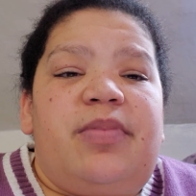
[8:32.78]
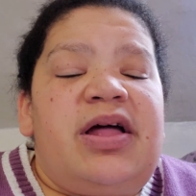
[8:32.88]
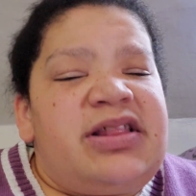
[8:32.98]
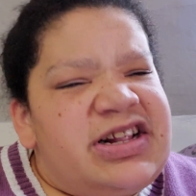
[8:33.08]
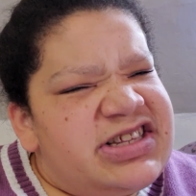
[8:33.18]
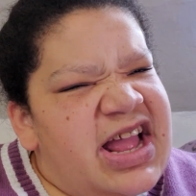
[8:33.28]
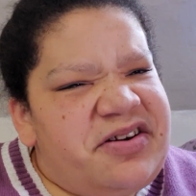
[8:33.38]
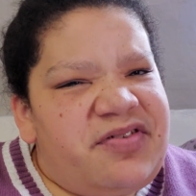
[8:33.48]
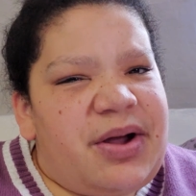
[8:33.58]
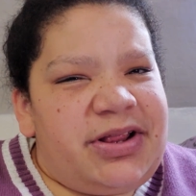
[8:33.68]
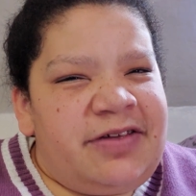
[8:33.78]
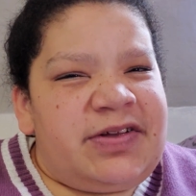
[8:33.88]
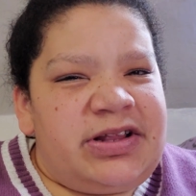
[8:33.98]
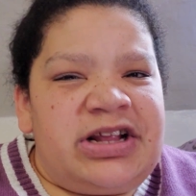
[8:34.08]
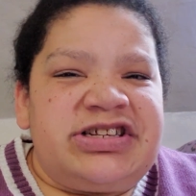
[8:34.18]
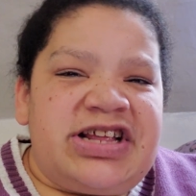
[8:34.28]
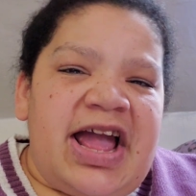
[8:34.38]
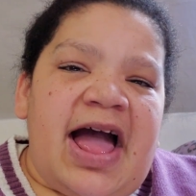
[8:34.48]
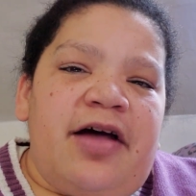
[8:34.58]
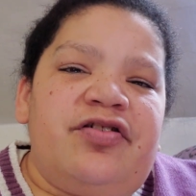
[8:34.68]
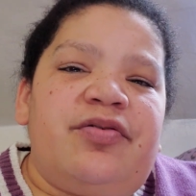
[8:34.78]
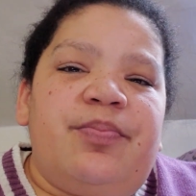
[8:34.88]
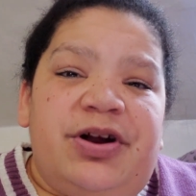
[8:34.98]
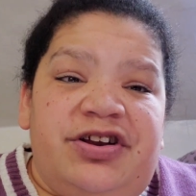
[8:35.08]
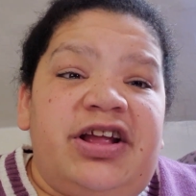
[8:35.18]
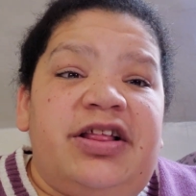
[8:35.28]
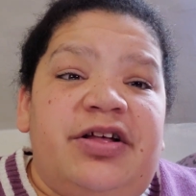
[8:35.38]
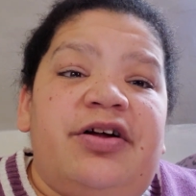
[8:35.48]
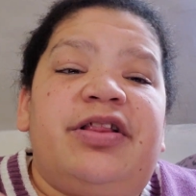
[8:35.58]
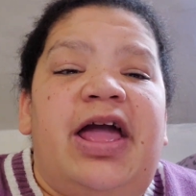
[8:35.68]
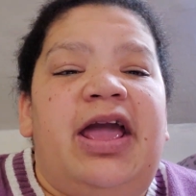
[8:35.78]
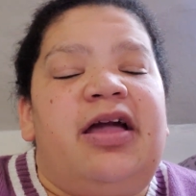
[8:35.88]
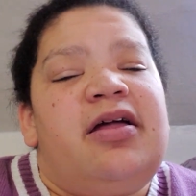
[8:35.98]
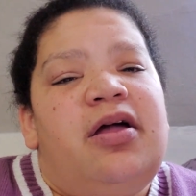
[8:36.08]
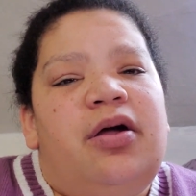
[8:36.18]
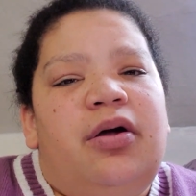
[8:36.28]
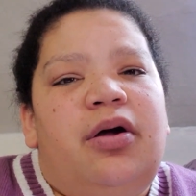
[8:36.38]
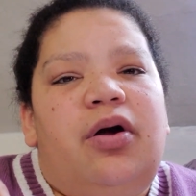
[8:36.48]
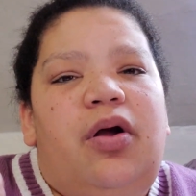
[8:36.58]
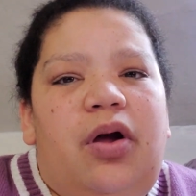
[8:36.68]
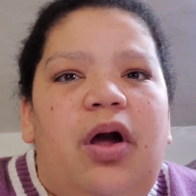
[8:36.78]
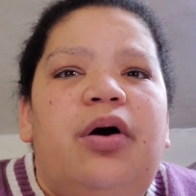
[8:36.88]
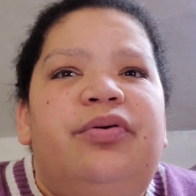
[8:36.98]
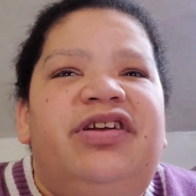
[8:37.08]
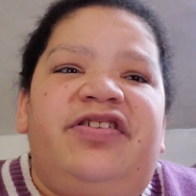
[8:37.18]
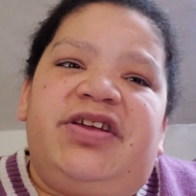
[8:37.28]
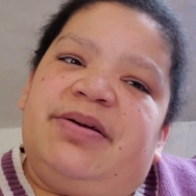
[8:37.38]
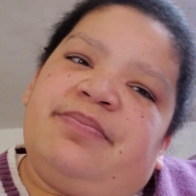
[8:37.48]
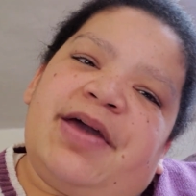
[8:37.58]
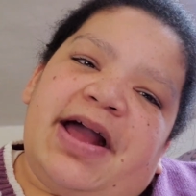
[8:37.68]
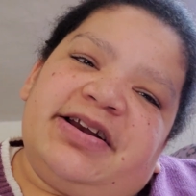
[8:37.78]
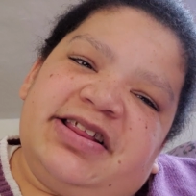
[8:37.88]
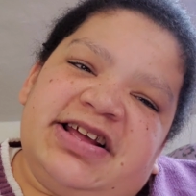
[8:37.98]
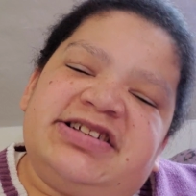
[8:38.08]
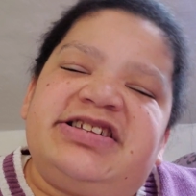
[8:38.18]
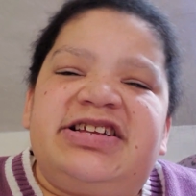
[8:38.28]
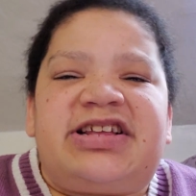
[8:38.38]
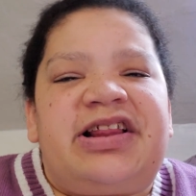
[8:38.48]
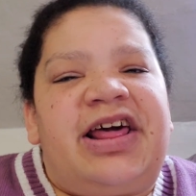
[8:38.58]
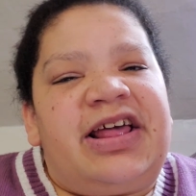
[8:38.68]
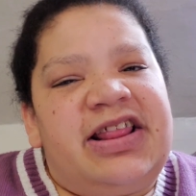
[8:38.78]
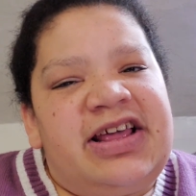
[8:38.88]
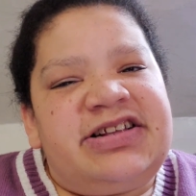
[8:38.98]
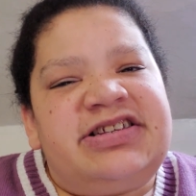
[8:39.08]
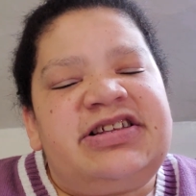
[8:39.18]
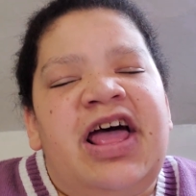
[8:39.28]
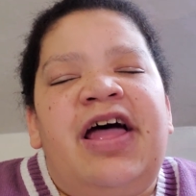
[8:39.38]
And that's kind of how I leave it, unless they ask particular, like, oh, does it impact this? Is it like this?